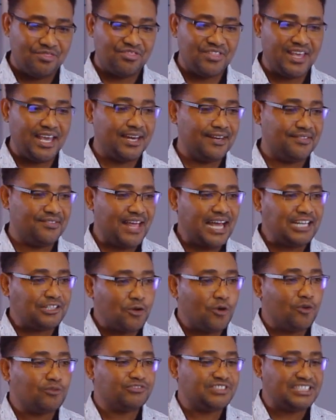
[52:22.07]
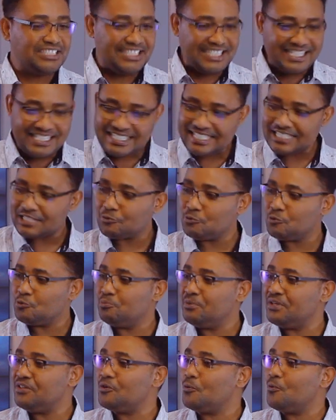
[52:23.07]
then that of Jesus
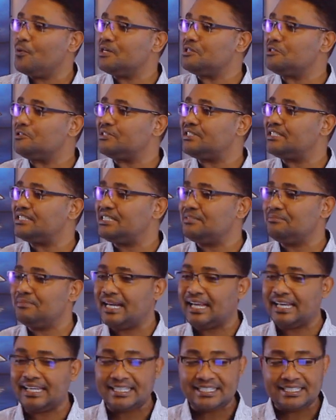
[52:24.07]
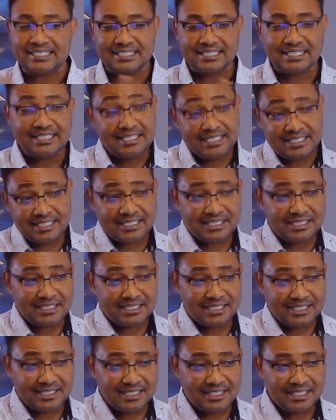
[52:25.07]
would be the one to seem like it is
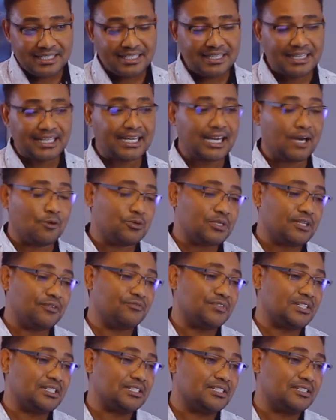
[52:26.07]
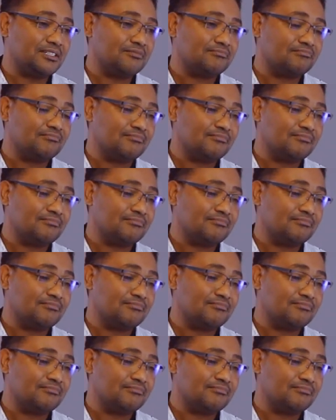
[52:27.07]
the counterfeit.